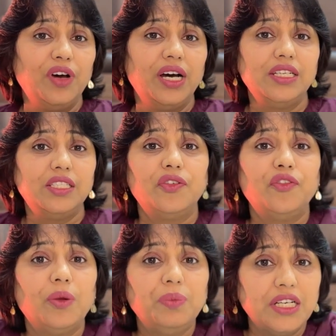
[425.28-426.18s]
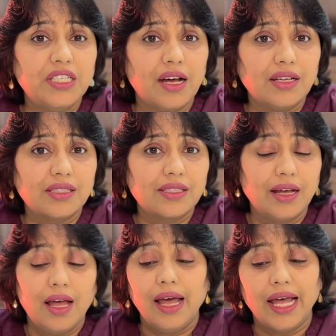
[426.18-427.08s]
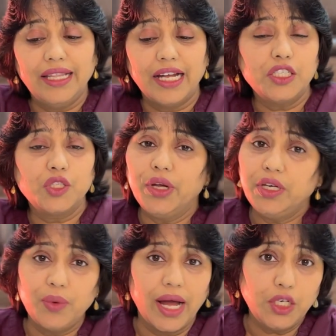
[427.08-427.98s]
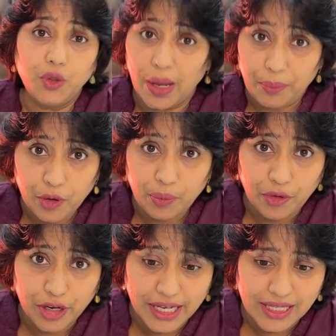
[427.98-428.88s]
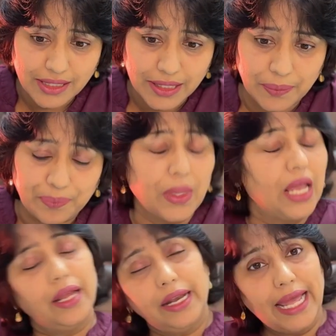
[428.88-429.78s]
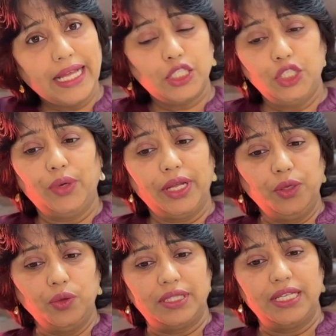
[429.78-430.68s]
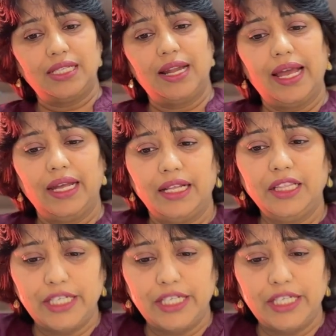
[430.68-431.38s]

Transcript: word from the task, and that is going to add to appropriacy. Next, you can use this line in the